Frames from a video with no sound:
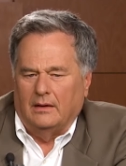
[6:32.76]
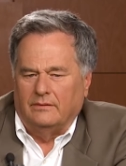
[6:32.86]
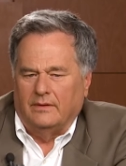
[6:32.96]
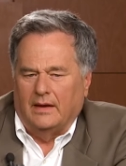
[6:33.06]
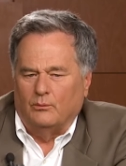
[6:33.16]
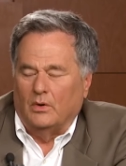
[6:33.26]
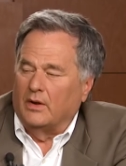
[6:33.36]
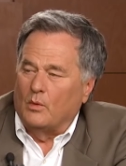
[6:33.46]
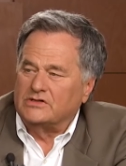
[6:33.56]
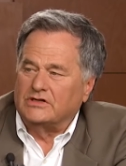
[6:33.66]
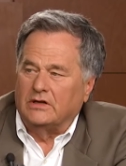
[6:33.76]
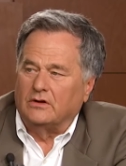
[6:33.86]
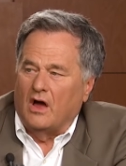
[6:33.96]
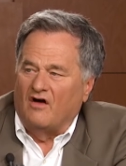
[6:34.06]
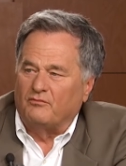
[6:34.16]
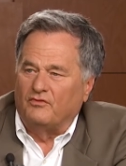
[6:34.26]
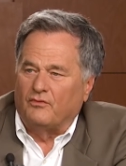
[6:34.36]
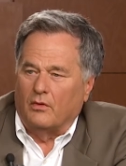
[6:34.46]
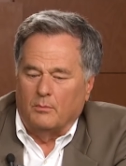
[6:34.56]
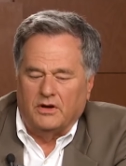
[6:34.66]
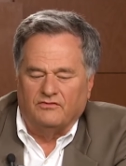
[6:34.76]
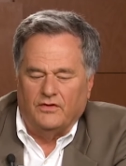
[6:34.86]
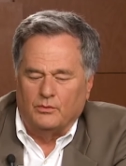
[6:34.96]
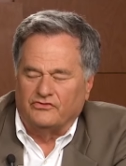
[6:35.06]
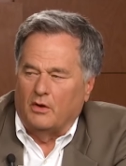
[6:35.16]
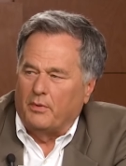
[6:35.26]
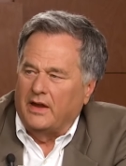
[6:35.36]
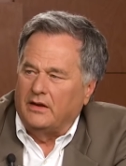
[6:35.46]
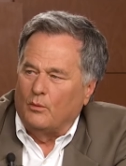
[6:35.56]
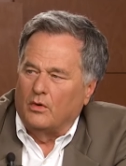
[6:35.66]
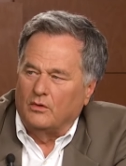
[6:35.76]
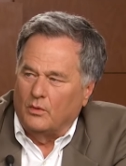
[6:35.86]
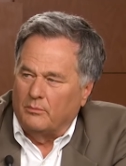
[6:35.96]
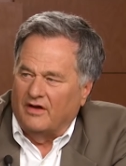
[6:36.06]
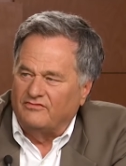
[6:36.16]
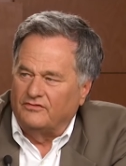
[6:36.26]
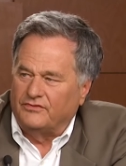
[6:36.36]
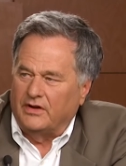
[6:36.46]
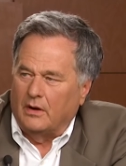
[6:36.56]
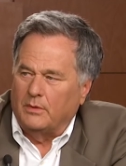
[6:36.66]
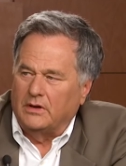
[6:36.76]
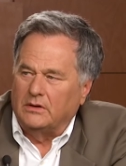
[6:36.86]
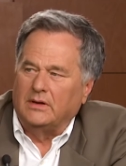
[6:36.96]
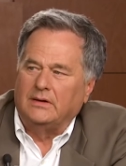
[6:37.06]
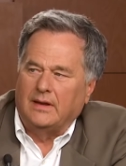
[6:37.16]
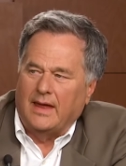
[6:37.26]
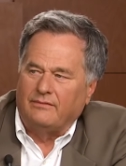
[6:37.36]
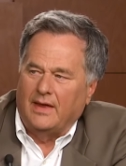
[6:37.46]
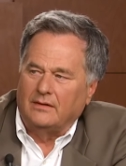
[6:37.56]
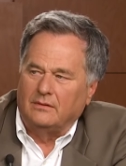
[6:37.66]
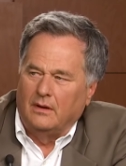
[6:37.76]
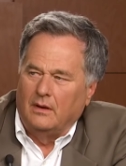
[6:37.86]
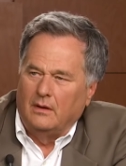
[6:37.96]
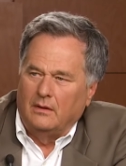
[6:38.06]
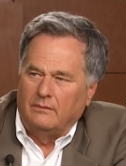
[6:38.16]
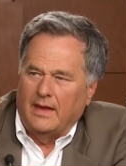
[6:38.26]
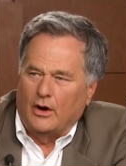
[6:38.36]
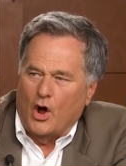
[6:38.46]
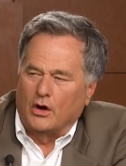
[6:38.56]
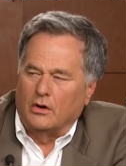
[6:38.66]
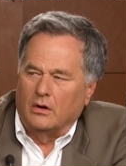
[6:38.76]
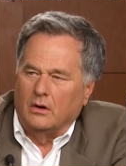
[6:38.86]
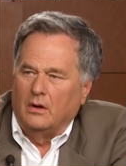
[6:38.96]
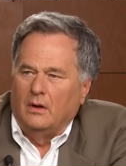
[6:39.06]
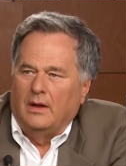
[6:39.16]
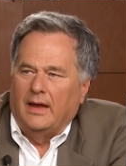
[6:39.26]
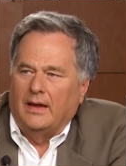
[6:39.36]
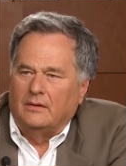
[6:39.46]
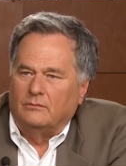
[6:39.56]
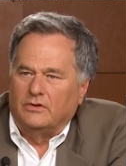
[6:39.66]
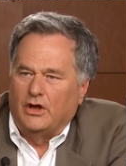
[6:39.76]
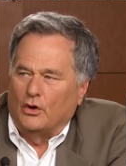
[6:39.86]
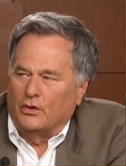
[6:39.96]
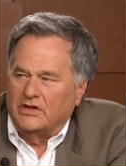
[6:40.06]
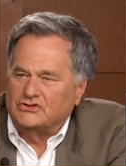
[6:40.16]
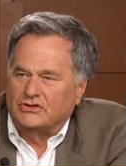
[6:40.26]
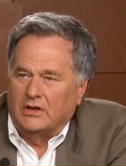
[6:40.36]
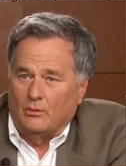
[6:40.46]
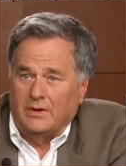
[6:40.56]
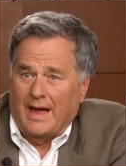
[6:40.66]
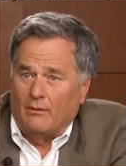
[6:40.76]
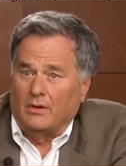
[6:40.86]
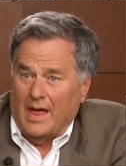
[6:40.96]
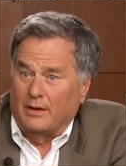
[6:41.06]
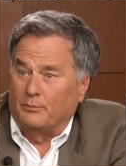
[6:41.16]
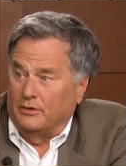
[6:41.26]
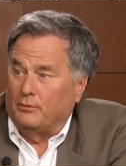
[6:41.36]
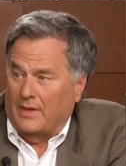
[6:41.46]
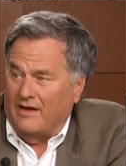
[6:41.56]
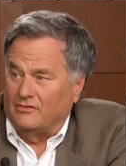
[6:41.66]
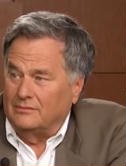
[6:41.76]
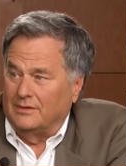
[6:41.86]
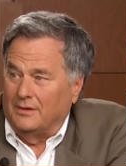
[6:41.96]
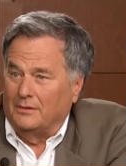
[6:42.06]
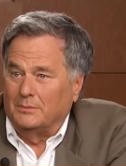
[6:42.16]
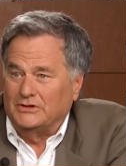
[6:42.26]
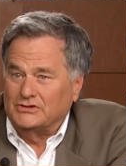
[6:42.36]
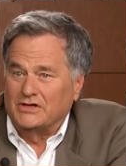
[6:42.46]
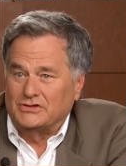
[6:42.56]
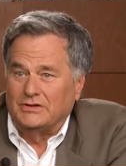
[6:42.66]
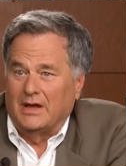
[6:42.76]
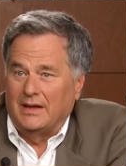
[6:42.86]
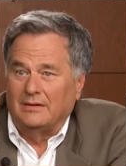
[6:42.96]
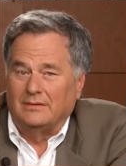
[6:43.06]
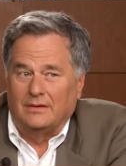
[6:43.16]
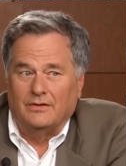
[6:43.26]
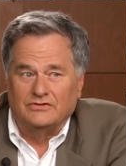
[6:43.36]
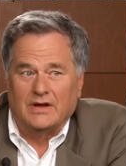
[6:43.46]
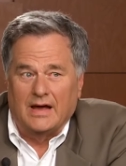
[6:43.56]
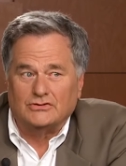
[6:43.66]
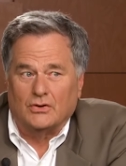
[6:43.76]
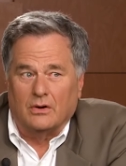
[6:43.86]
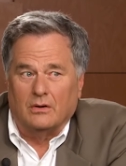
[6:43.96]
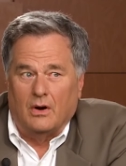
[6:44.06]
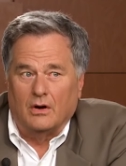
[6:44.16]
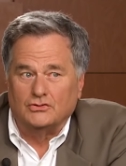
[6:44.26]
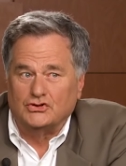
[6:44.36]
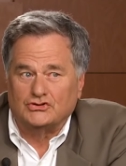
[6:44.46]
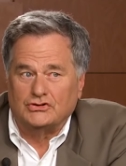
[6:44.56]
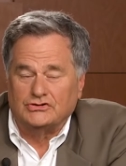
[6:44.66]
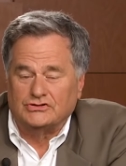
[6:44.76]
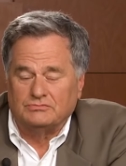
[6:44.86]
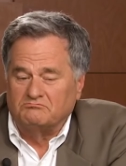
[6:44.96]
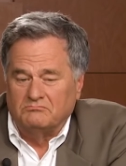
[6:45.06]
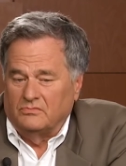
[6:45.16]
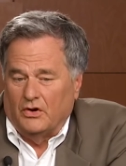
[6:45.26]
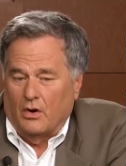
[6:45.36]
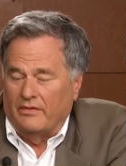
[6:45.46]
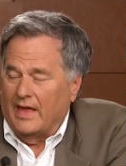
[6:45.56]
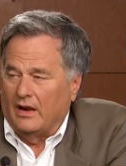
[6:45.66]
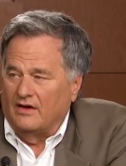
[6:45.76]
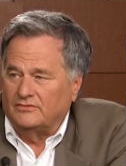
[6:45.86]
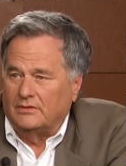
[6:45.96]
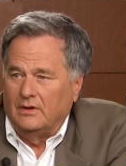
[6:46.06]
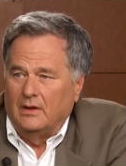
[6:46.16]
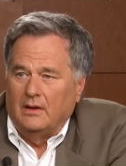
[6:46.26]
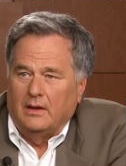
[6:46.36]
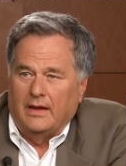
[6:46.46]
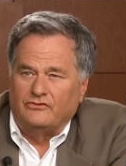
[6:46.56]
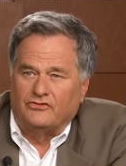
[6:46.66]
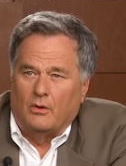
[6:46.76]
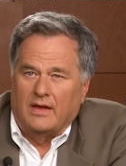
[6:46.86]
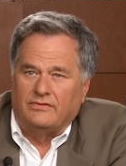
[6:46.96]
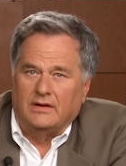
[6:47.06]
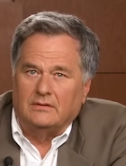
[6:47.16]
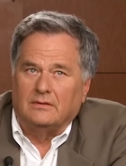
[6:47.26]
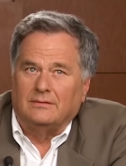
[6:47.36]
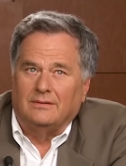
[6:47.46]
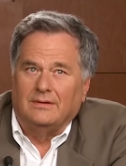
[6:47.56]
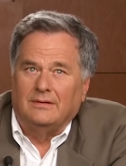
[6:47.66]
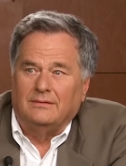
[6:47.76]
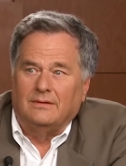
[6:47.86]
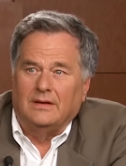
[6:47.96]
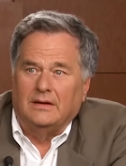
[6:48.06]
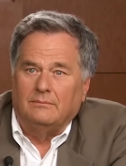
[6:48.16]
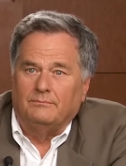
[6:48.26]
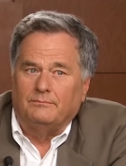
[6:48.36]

that really wasn't in golf before. I mean, if he was up 8, he wanted to win by 15. I mean, he had that hunger and killer instinct. Well, now a lot of people have it. You know, I mean, Jason Day and these guys are just as they're on that level. And so I think the